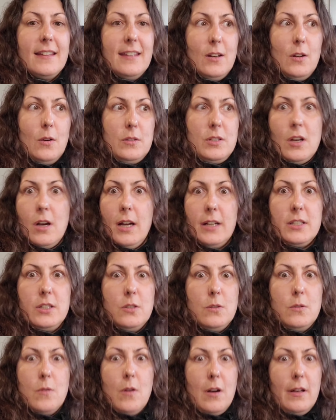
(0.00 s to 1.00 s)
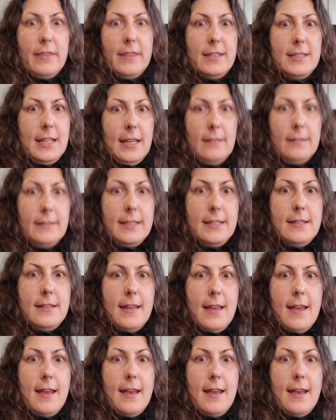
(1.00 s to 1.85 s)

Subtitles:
you know, talk to on the daily,